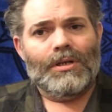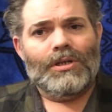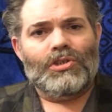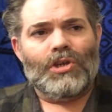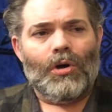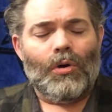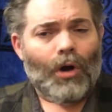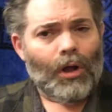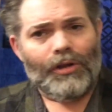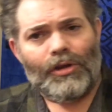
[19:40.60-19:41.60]
So
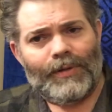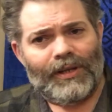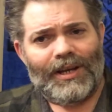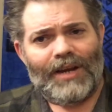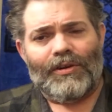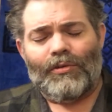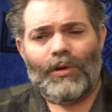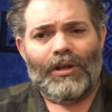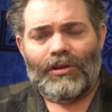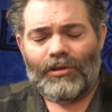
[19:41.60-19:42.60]
all a human can ever
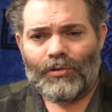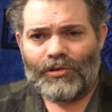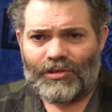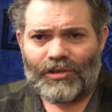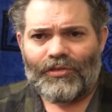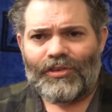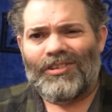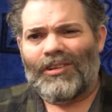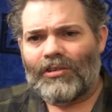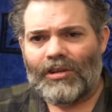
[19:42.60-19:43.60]
really do is just
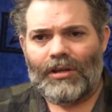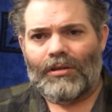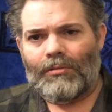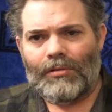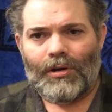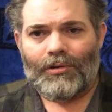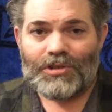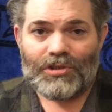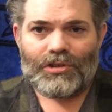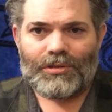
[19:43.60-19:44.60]
facilitate,
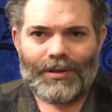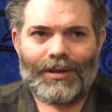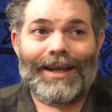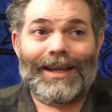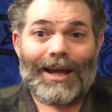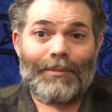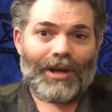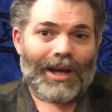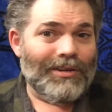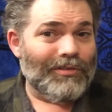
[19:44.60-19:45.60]
like I'm
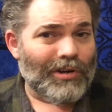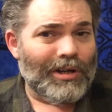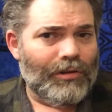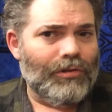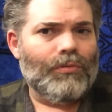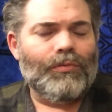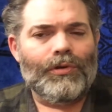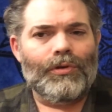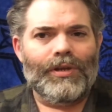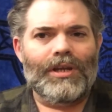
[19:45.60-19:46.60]
kind of trying to do for
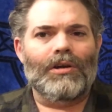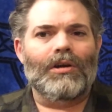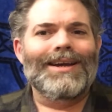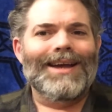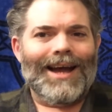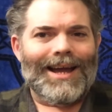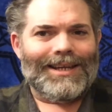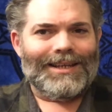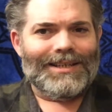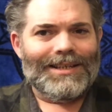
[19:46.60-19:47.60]
you here. I
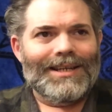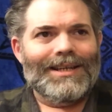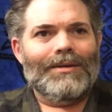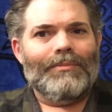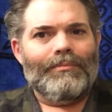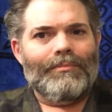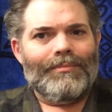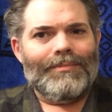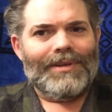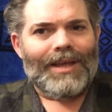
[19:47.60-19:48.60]
can
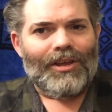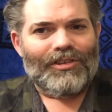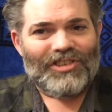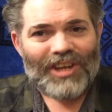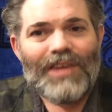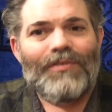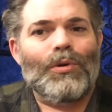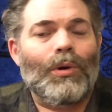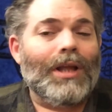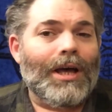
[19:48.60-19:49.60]
save
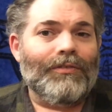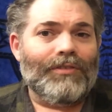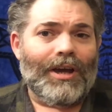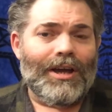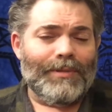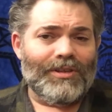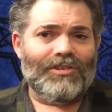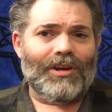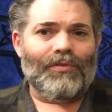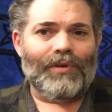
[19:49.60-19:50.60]
you a lot of time and
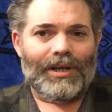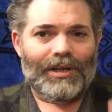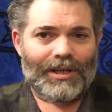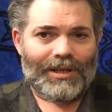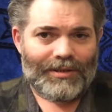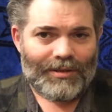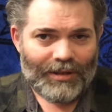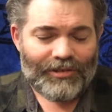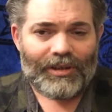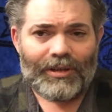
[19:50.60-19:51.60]
suffering
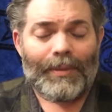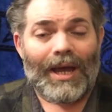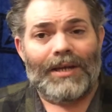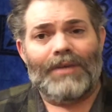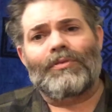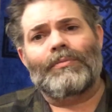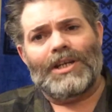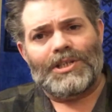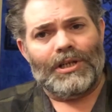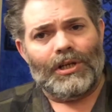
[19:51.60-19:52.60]
listening to bad
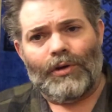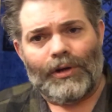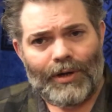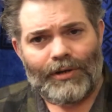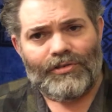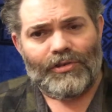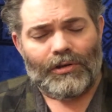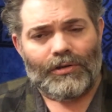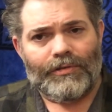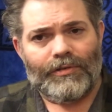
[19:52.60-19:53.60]
information and going around in
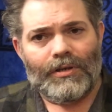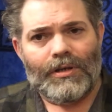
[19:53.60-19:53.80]
circles.